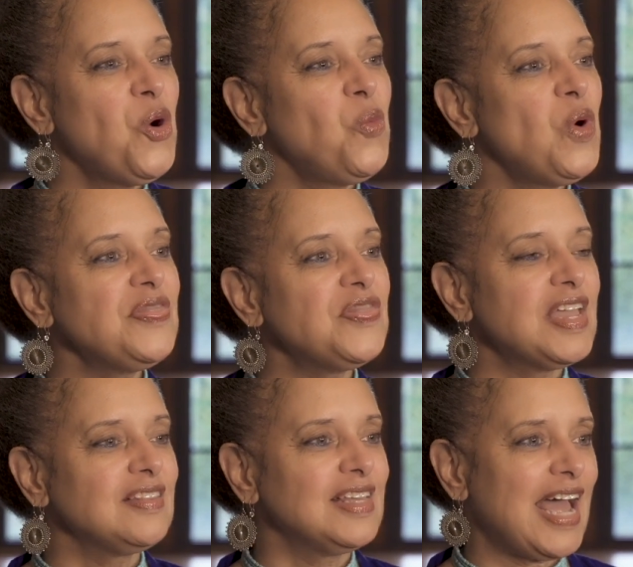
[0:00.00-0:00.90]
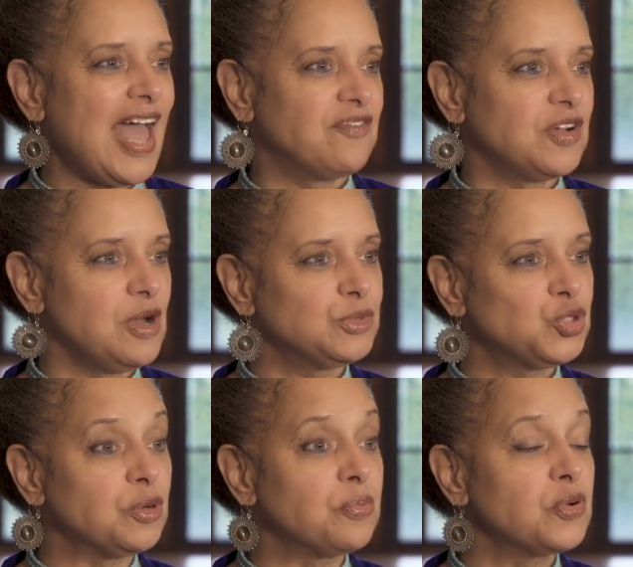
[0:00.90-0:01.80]
One thing that I have come
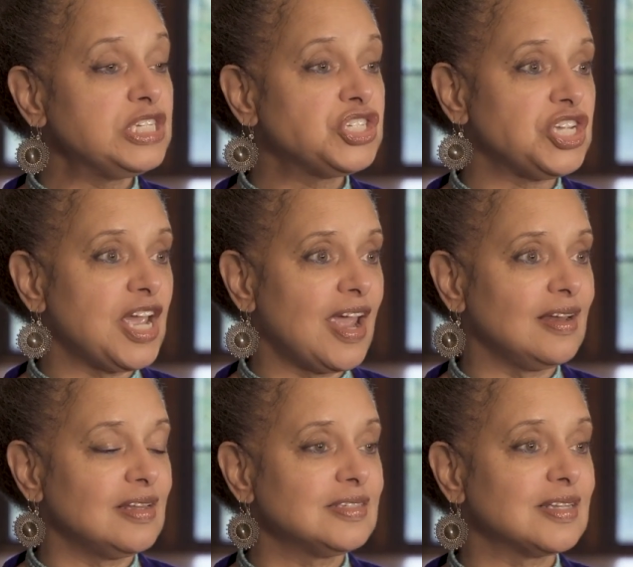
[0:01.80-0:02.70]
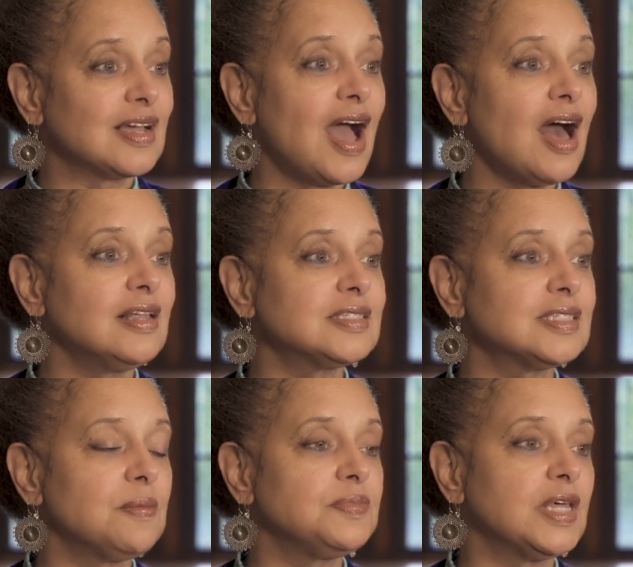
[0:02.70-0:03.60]
to appreciate is a
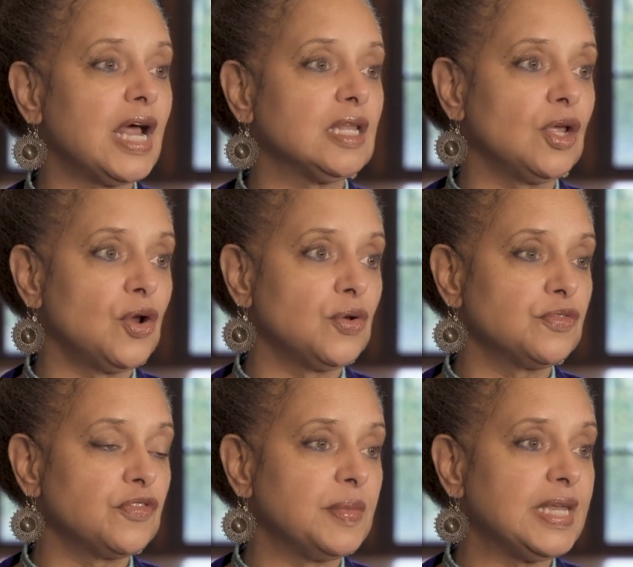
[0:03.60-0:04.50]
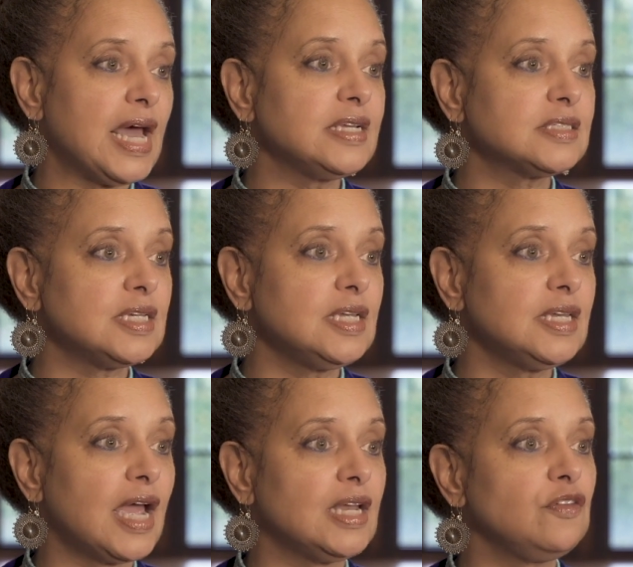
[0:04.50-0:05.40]
concept that I learned from a
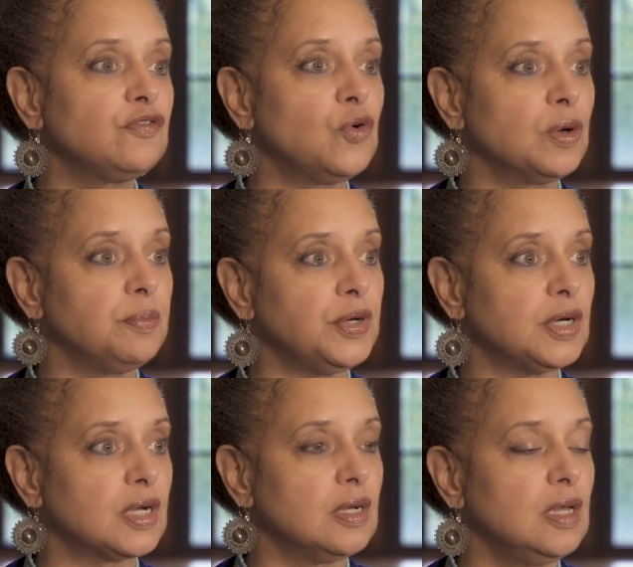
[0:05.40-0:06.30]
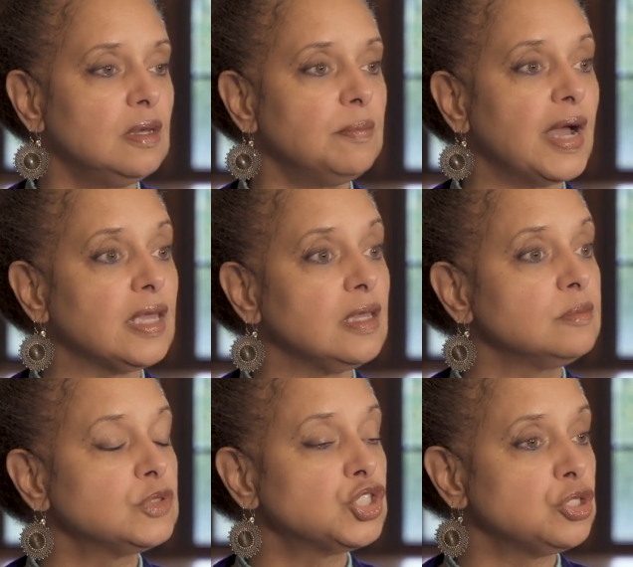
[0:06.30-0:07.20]
1994 book by
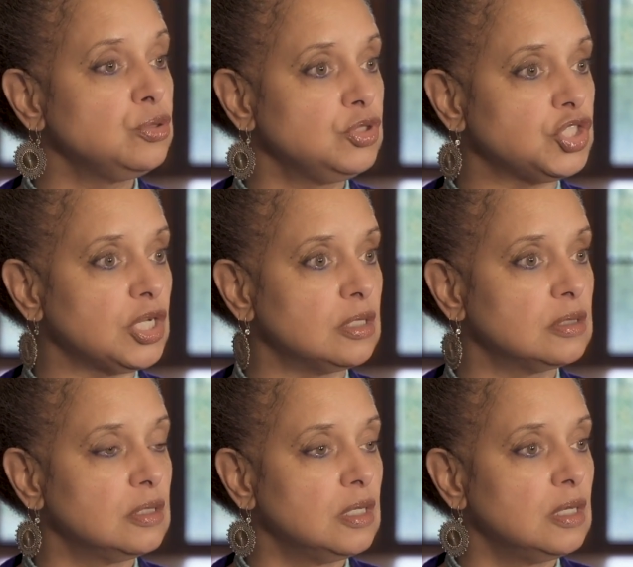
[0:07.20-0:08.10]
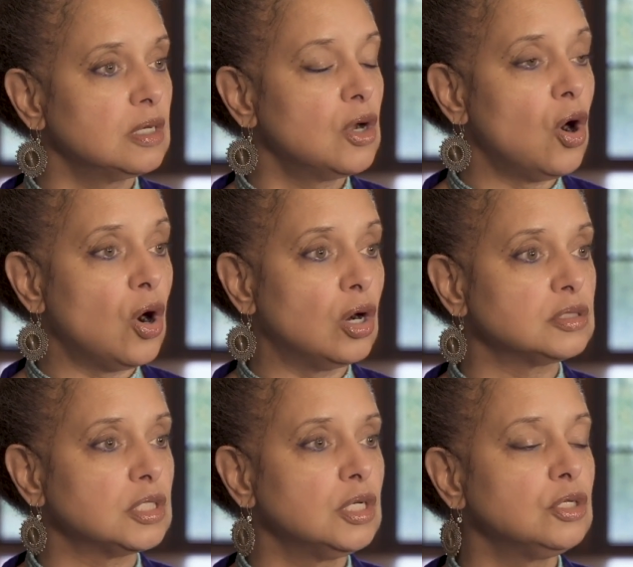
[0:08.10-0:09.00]
M. Shujaa
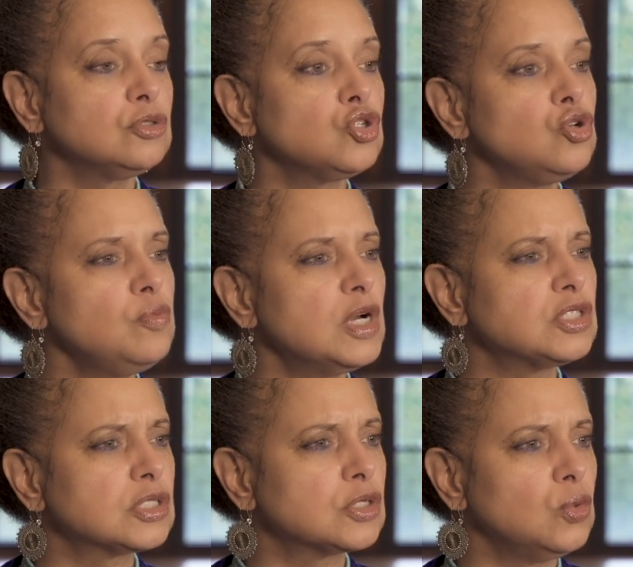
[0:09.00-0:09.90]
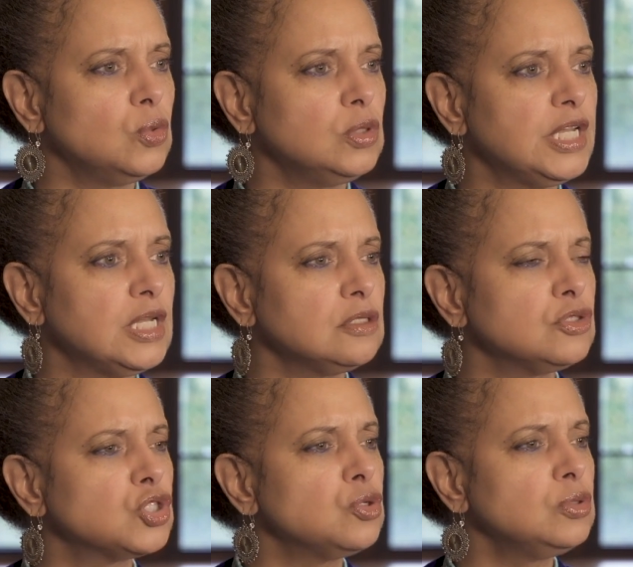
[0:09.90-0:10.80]
called Too Much
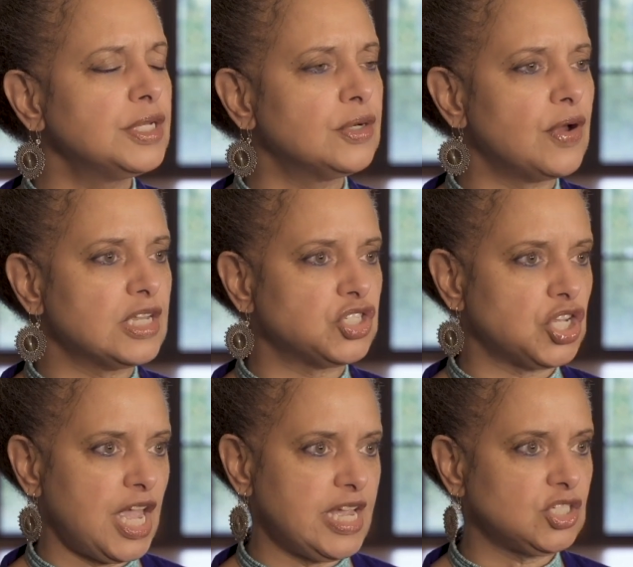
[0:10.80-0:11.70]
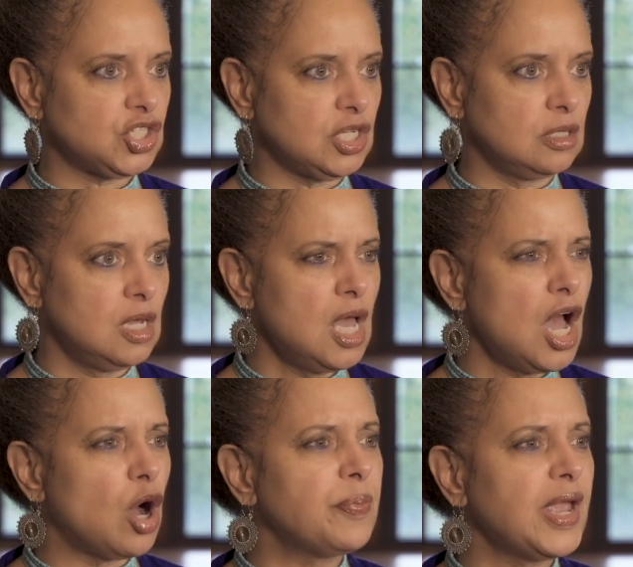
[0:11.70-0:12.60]
Schooling, Too Little Education
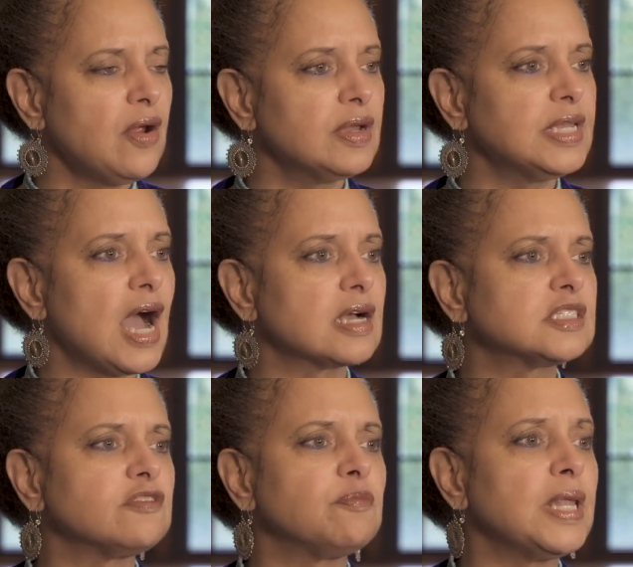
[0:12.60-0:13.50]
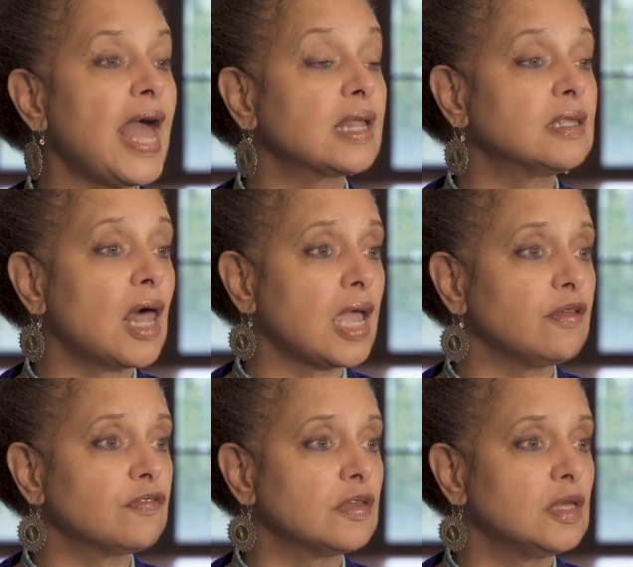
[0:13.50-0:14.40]
A Paradox of Black
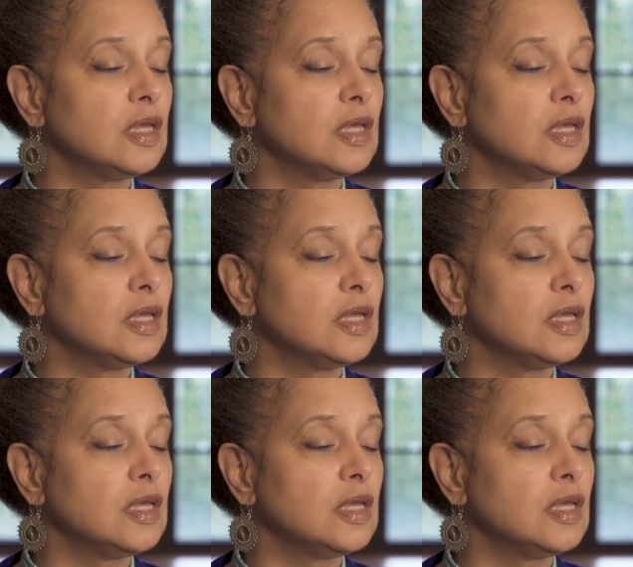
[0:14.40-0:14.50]
Life